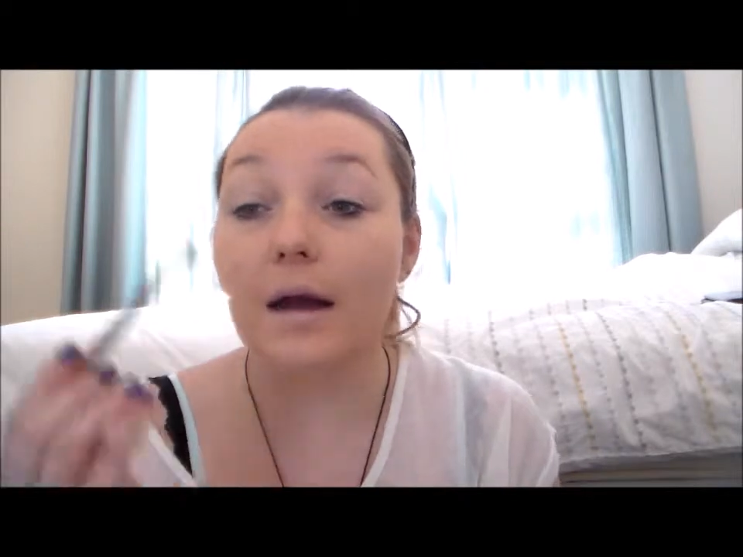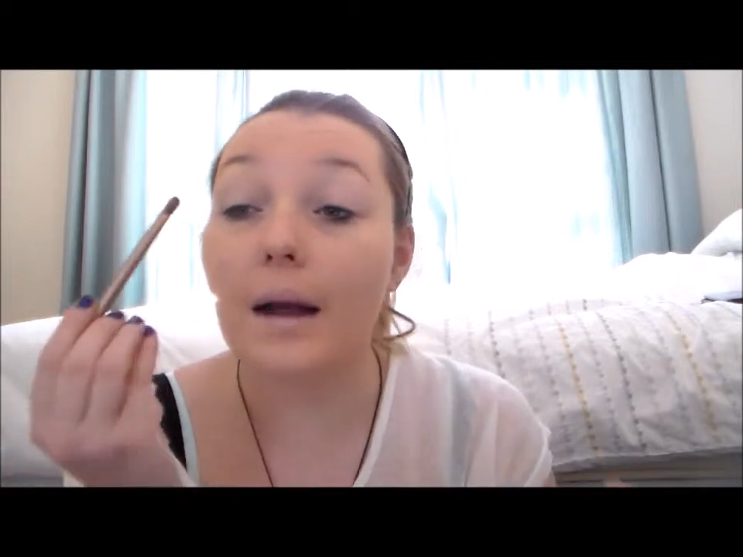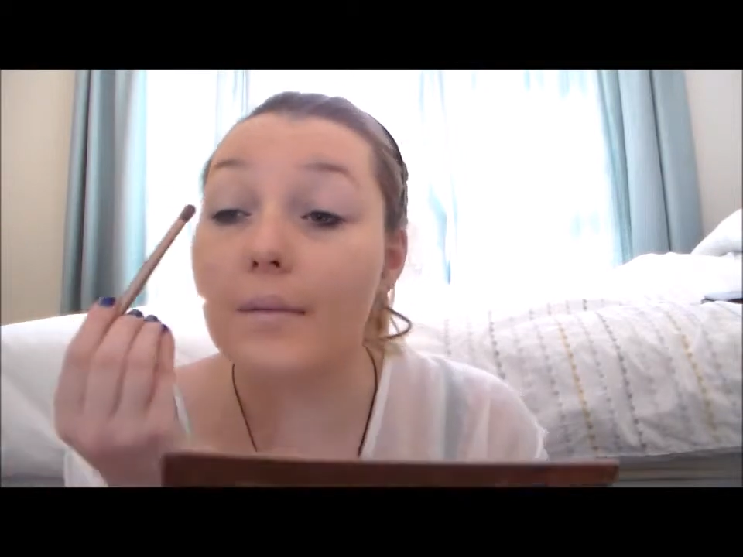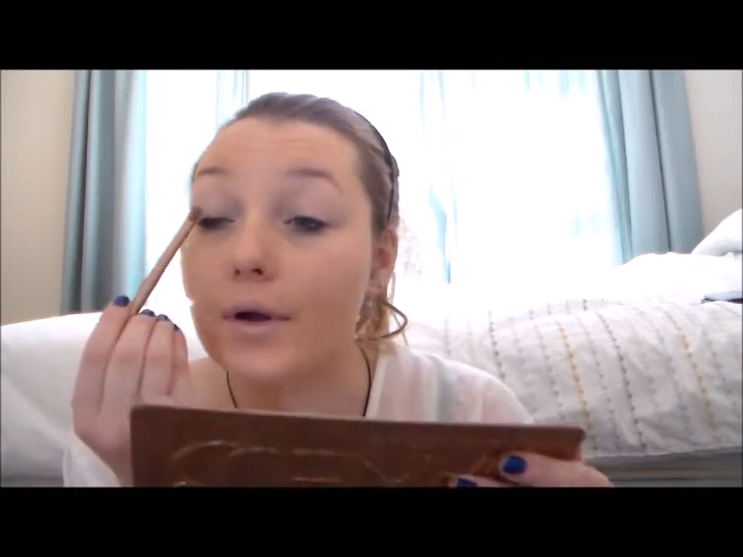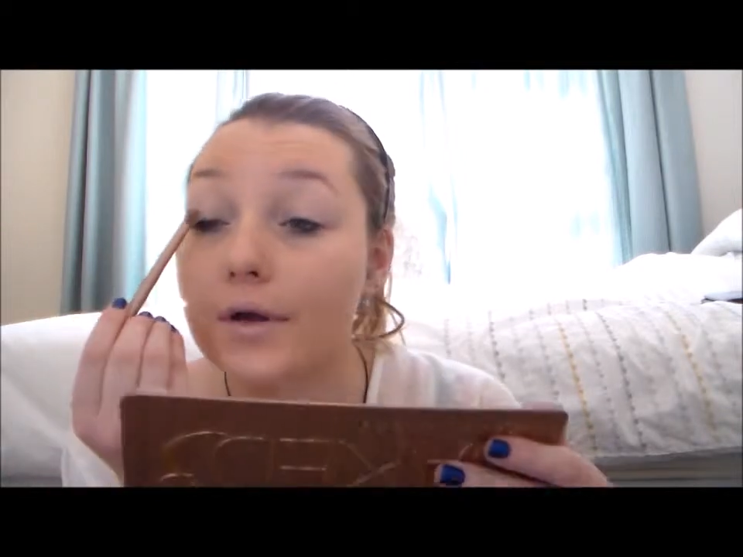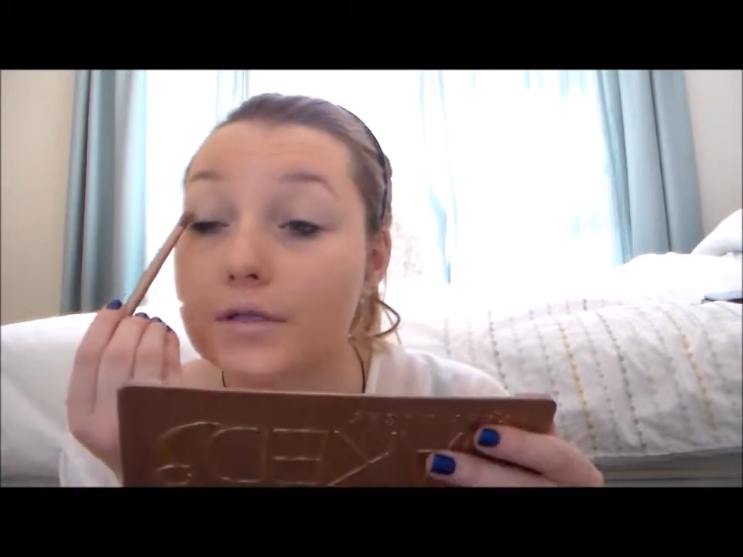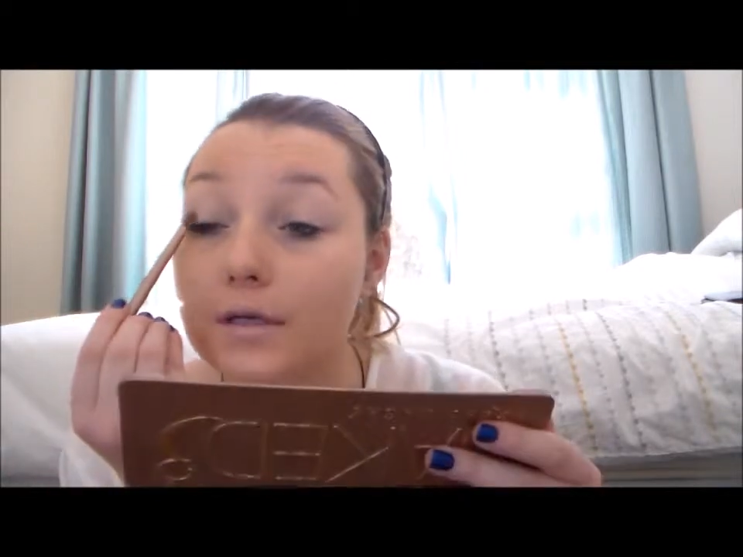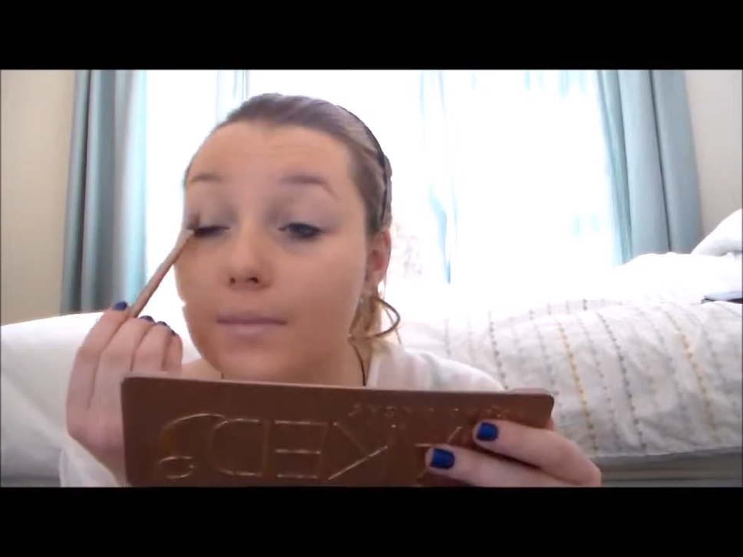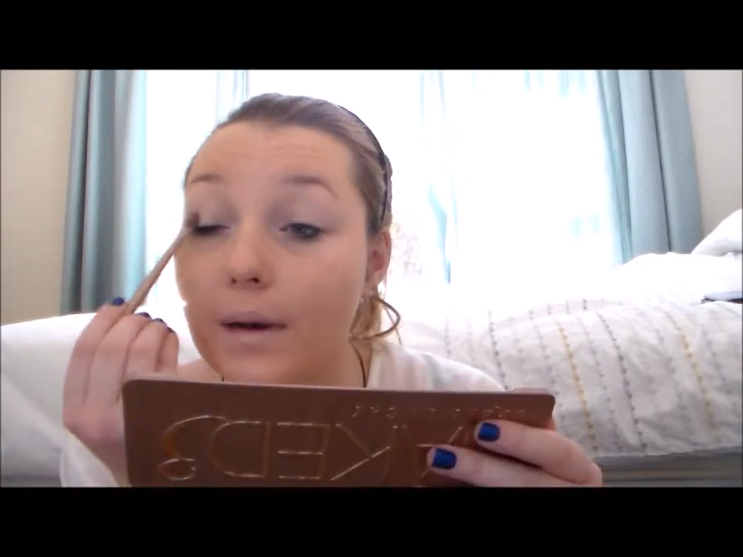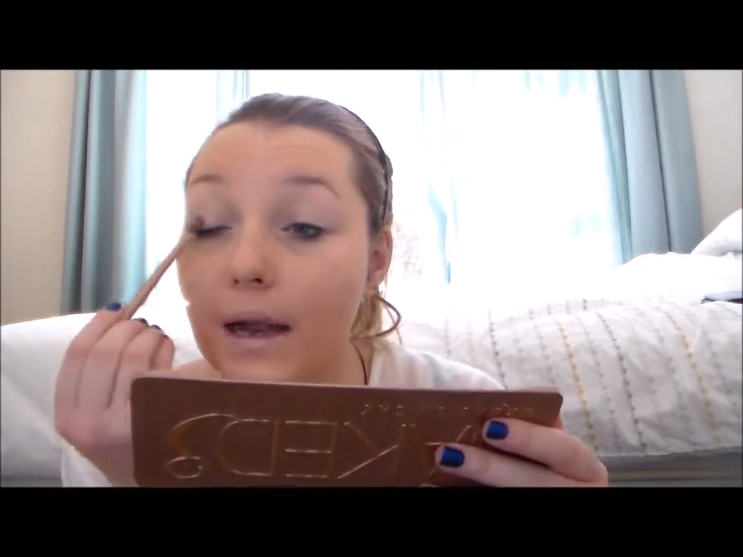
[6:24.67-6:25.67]
I'm going
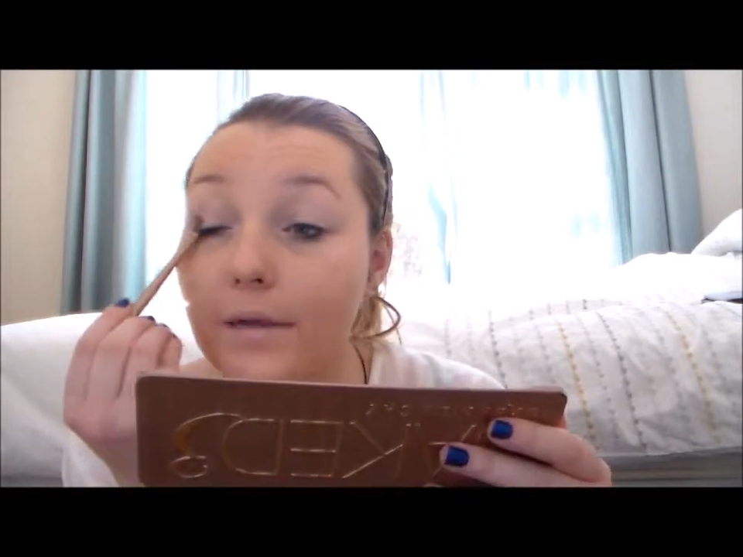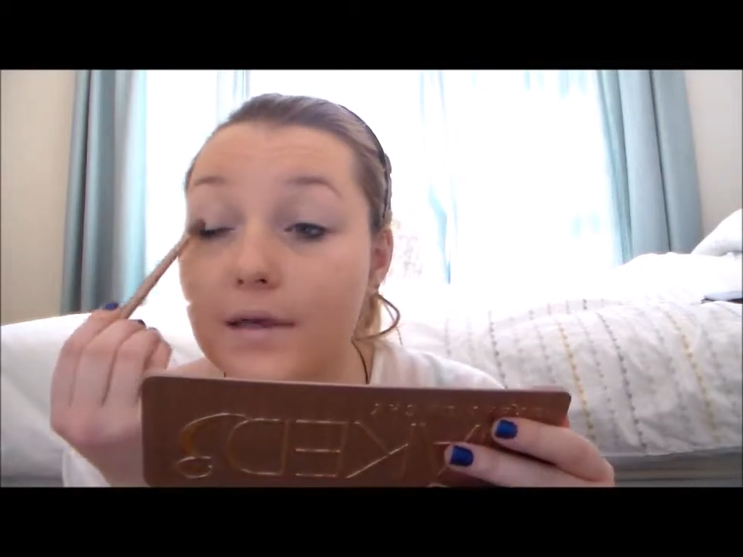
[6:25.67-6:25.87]
to apply